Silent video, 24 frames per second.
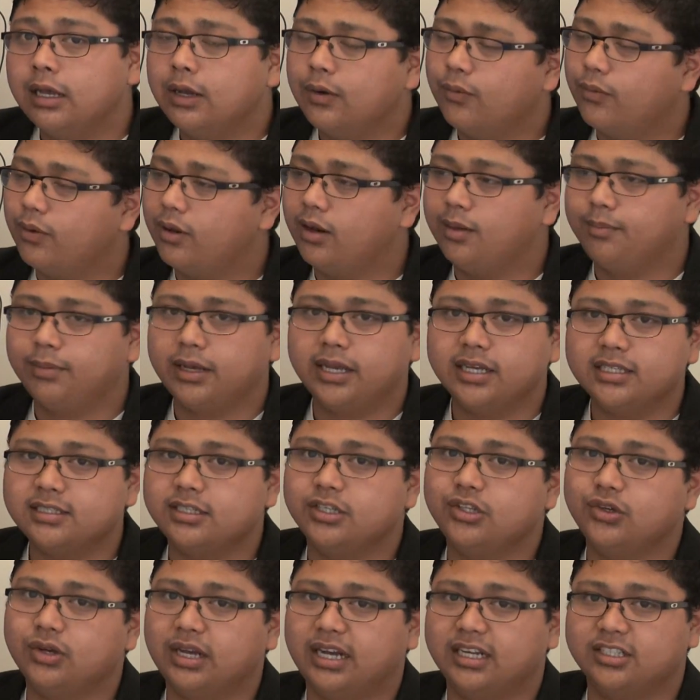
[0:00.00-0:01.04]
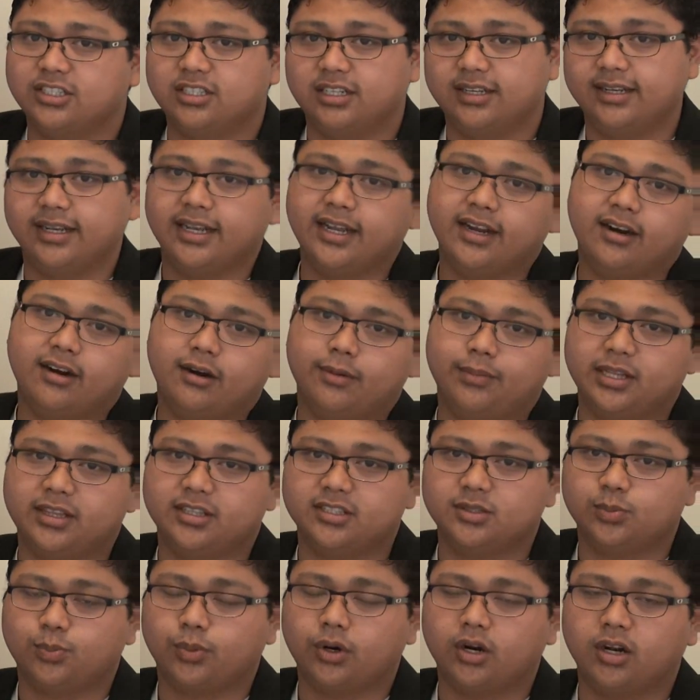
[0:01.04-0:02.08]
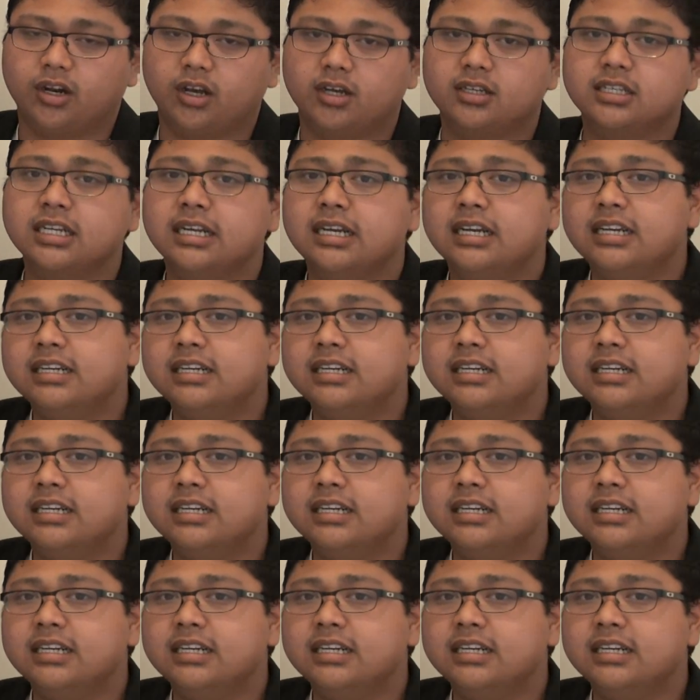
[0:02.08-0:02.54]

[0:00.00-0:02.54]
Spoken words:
well, I'm guessing you actually cared about this product.